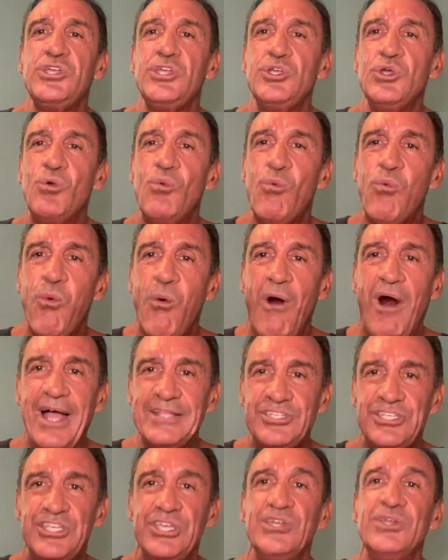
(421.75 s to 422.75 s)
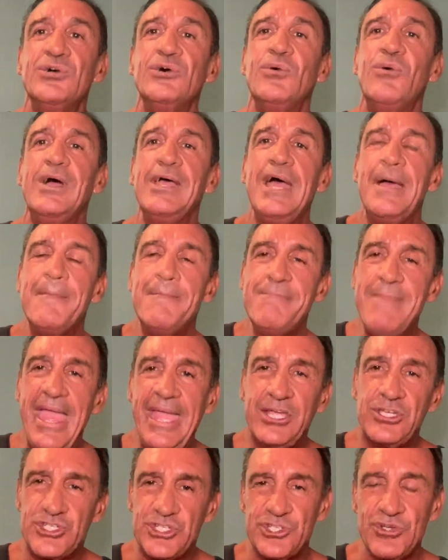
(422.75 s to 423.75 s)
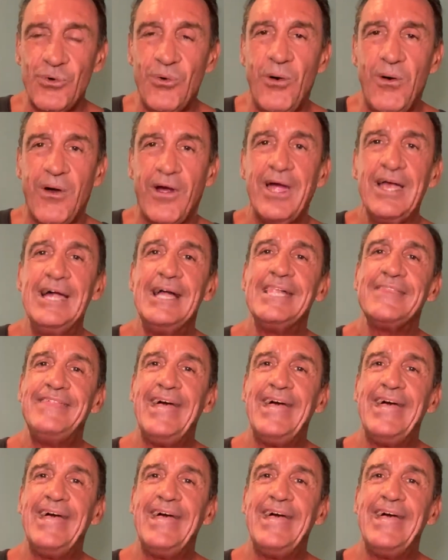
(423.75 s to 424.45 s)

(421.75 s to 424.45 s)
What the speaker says: you want to make sure